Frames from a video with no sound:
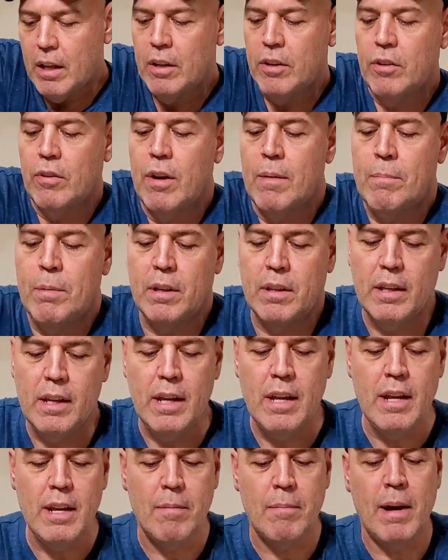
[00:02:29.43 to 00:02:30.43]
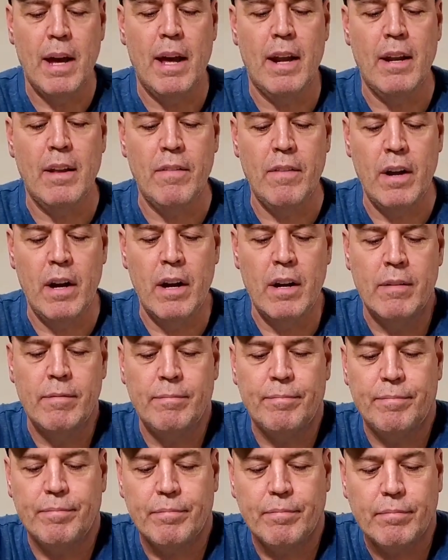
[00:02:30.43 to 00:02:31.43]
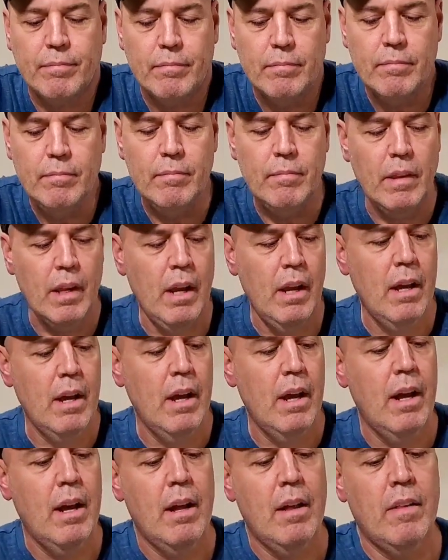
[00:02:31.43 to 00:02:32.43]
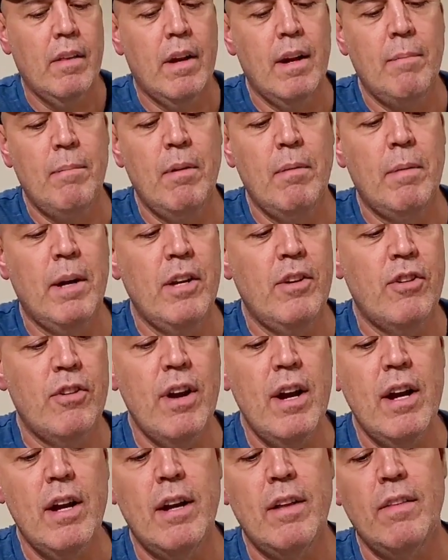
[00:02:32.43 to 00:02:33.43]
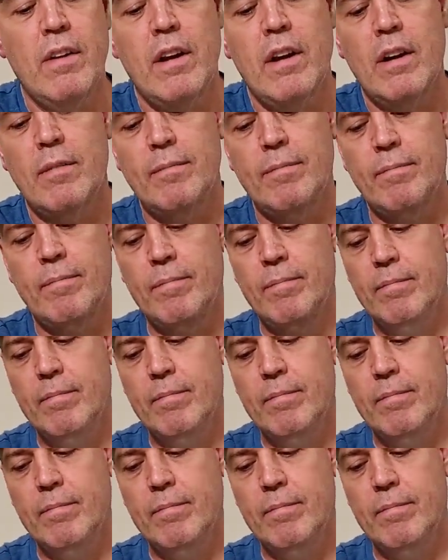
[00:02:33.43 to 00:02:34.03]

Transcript: So I put the heat mat in there, and then I put my tray in there,